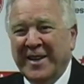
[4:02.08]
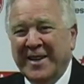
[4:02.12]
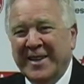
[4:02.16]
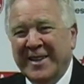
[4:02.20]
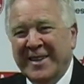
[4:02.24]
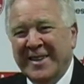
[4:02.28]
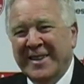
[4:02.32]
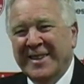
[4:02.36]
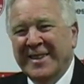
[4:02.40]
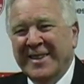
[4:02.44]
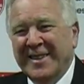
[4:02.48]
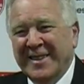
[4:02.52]
you
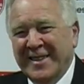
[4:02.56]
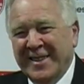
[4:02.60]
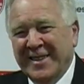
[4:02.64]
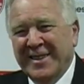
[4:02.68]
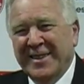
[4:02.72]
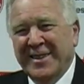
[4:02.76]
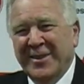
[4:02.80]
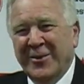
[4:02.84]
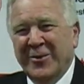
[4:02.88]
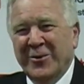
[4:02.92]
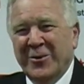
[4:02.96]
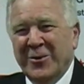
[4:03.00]

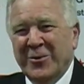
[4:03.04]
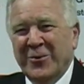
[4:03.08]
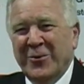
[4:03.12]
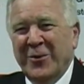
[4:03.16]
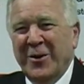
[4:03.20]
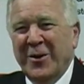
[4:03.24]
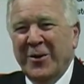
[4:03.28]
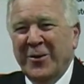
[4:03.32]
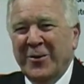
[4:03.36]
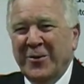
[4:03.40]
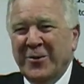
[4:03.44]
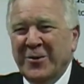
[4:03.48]
know, it's
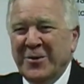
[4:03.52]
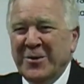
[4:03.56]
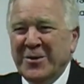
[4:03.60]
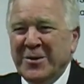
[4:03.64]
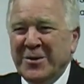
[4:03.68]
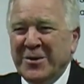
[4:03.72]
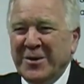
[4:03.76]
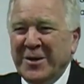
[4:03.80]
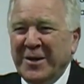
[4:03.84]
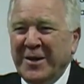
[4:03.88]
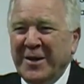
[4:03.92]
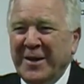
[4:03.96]
one of
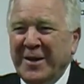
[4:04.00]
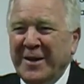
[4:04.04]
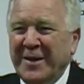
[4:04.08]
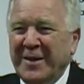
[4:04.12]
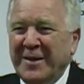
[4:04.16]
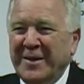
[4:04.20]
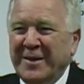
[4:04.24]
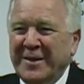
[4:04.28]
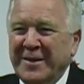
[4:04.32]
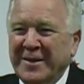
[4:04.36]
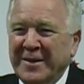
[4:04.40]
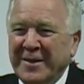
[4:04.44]
those
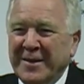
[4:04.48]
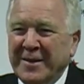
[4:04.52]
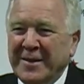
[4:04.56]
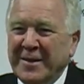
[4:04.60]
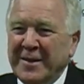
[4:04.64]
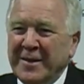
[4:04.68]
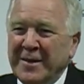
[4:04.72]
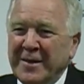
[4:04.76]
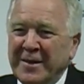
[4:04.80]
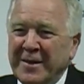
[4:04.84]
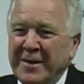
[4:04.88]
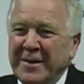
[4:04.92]
uh,
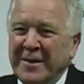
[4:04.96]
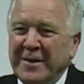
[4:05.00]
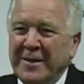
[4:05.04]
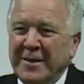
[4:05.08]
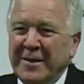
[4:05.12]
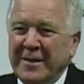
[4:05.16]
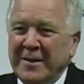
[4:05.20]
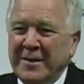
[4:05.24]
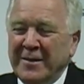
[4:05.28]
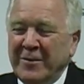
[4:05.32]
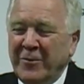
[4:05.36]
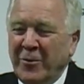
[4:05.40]

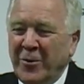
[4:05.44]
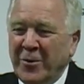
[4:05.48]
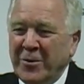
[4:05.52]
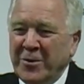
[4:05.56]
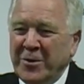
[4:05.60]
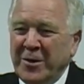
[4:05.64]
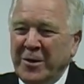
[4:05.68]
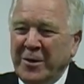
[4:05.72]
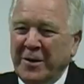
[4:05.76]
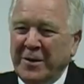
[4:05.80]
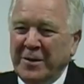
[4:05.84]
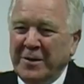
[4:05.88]

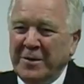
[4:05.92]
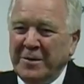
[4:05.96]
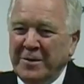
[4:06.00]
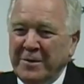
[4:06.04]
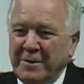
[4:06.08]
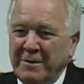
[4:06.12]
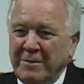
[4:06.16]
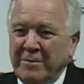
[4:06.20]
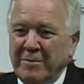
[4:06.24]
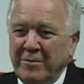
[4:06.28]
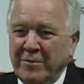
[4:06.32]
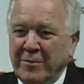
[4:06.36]
fortunate
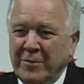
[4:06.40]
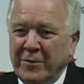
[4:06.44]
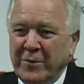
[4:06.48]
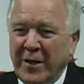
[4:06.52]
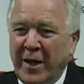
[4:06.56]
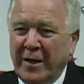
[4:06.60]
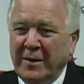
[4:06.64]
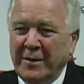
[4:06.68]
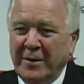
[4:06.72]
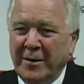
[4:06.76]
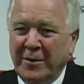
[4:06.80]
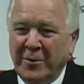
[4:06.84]

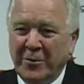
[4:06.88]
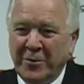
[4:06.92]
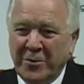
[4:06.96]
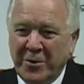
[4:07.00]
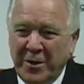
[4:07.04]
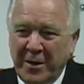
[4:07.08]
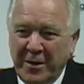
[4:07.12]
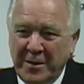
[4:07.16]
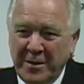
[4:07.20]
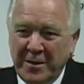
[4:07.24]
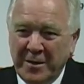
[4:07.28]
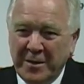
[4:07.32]
tactical
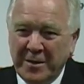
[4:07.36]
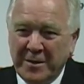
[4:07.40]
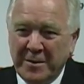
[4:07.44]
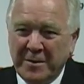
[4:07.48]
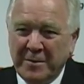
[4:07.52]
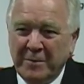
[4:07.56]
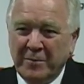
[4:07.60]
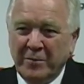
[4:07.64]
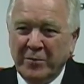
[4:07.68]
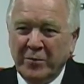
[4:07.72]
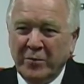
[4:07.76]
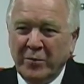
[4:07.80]

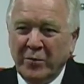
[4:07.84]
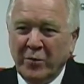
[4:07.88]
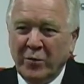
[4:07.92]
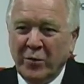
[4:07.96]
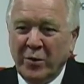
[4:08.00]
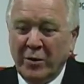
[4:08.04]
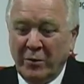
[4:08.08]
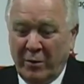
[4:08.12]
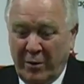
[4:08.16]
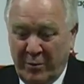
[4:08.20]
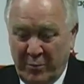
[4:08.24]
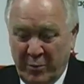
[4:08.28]
changes
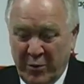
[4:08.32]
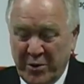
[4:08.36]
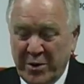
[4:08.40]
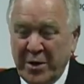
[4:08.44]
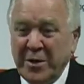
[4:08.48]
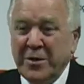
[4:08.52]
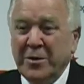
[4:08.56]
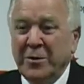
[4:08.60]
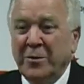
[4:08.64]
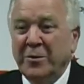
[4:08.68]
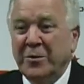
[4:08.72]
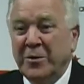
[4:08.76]
or
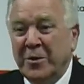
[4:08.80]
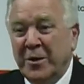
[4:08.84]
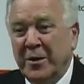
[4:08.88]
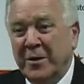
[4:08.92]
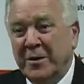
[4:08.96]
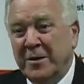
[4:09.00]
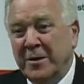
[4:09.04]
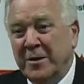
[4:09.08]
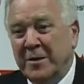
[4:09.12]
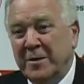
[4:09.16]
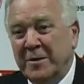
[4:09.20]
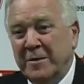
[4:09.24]
positional
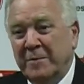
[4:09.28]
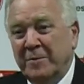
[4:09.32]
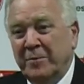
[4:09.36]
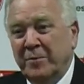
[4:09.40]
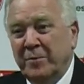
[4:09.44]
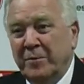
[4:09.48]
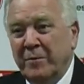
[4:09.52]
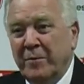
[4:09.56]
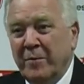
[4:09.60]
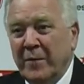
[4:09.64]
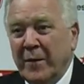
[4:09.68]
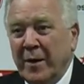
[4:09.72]
changes.
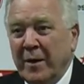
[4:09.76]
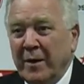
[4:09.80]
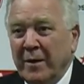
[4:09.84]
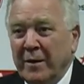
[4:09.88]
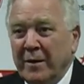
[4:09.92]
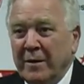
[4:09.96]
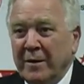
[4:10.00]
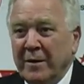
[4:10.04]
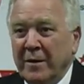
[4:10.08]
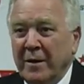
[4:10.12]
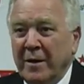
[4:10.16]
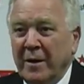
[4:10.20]

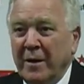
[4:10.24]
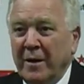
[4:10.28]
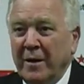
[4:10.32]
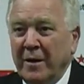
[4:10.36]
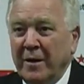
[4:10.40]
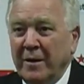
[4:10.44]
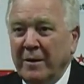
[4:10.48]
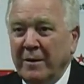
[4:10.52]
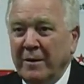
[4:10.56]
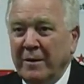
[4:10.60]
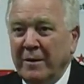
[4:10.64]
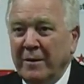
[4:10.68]

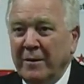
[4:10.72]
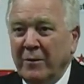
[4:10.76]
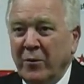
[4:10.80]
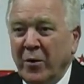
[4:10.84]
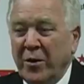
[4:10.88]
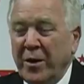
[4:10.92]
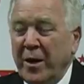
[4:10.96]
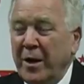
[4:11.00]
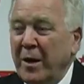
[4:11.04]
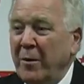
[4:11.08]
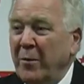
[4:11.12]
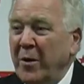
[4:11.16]
Uh,
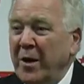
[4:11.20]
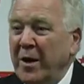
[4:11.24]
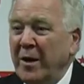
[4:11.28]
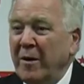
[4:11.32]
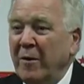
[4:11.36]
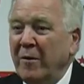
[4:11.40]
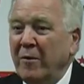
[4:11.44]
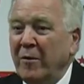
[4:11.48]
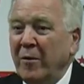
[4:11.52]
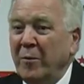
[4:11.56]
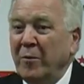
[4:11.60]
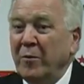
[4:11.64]
and within a
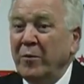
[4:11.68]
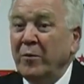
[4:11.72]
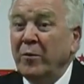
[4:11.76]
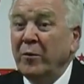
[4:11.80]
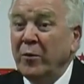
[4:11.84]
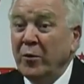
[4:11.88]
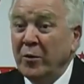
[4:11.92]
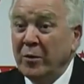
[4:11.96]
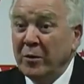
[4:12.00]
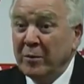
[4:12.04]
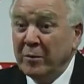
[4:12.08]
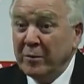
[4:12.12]
minute of
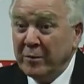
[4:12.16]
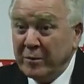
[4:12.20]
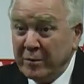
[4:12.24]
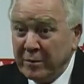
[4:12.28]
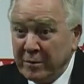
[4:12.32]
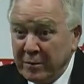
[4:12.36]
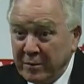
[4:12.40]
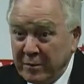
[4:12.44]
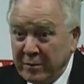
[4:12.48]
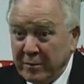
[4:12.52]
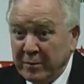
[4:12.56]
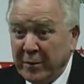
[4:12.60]
him
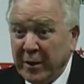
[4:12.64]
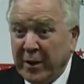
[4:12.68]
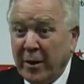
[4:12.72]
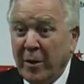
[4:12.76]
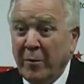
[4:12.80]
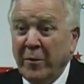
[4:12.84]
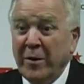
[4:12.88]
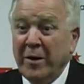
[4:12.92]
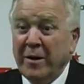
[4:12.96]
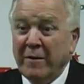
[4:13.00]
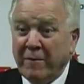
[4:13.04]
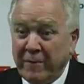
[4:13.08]

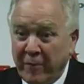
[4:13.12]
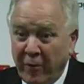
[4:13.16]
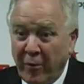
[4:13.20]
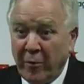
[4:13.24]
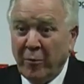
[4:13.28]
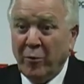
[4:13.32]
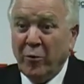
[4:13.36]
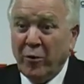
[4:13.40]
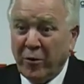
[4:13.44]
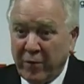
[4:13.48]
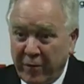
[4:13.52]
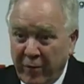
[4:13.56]
becoming the
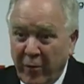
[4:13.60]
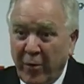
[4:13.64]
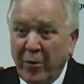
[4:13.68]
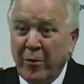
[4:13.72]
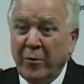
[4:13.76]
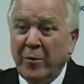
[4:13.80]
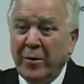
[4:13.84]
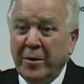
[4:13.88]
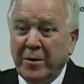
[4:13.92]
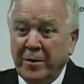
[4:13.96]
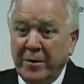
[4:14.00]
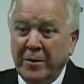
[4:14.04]
fo- more
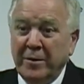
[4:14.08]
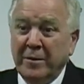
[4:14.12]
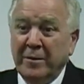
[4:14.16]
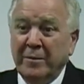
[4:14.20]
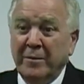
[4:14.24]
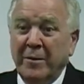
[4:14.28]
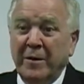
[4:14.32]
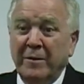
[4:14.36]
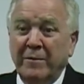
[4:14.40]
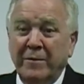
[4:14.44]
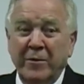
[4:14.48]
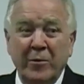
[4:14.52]
forward
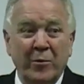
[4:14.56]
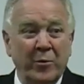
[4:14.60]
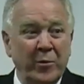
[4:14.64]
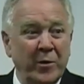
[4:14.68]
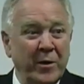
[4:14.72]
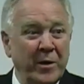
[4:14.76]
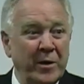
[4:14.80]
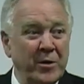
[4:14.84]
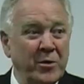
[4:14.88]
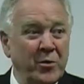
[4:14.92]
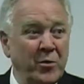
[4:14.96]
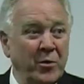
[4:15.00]
midfield
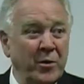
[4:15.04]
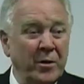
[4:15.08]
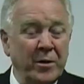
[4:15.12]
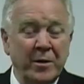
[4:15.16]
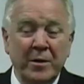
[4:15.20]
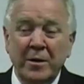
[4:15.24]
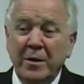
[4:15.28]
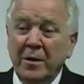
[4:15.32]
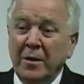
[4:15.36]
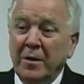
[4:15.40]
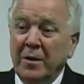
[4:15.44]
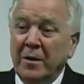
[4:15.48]
player, he
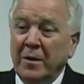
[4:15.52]
scored.